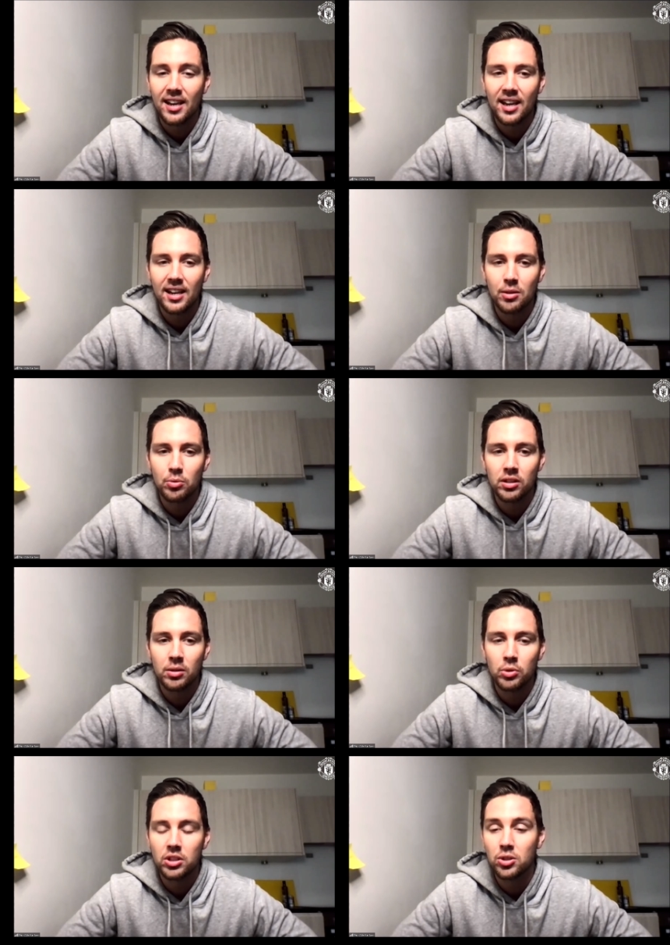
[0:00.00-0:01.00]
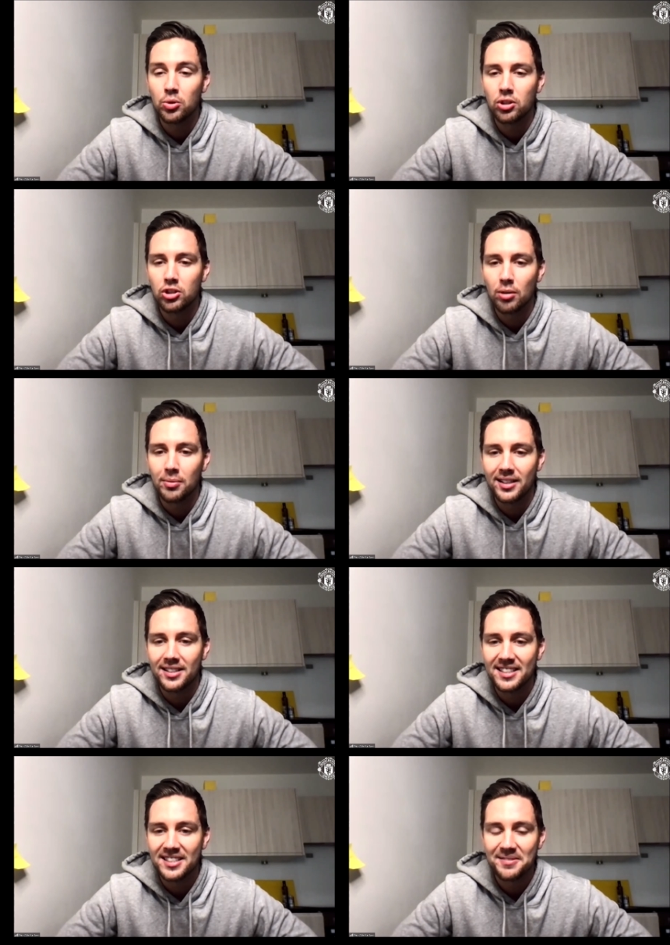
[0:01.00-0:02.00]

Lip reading: Hege will suit a job like that?